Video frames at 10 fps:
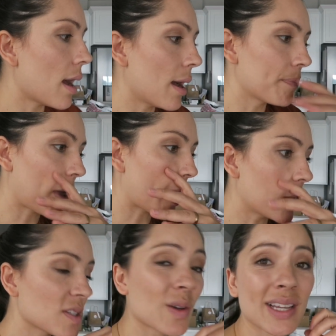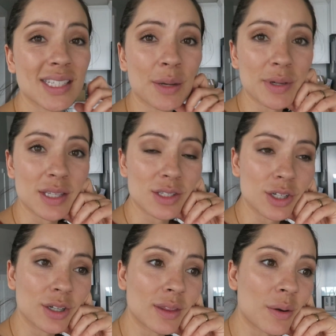Um, I also had to tell my
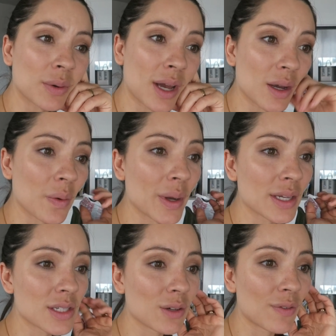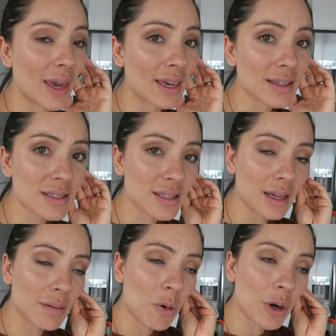sister that we're not going to Vegas
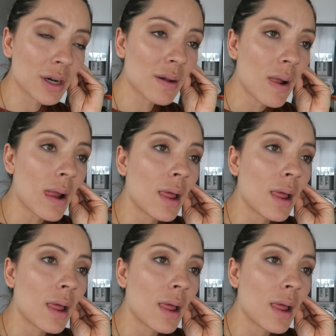anymore